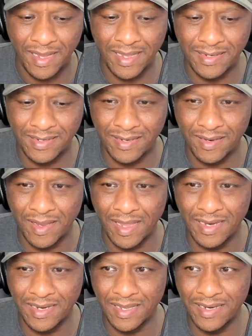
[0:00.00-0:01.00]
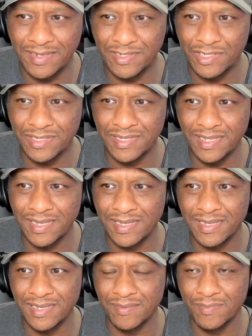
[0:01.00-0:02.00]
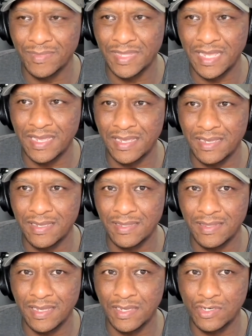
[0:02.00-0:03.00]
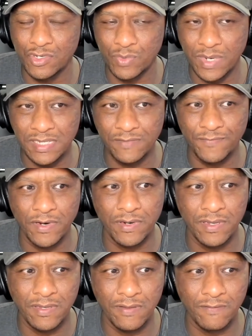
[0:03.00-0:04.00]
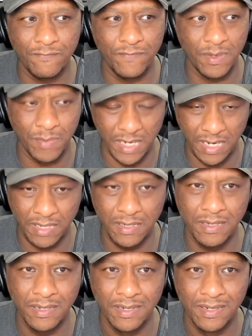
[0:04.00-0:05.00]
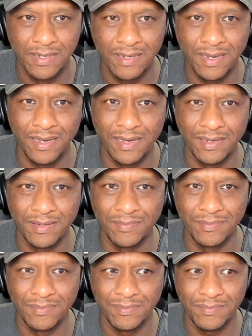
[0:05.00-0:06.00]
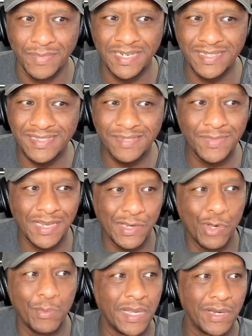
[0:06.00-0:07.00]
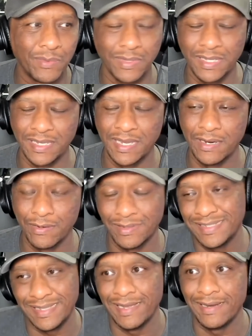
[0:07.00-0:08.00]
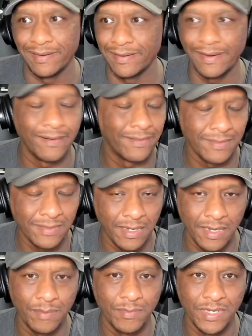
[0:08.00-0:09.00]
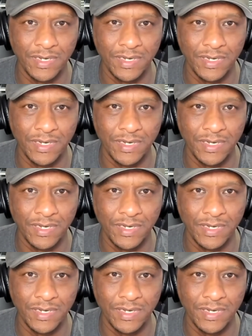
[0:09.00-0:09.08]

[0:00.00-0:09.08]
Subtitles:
And it's just like they dressed very feminine, but it seemed like nobody really cared. Or at least I didn't care at the time.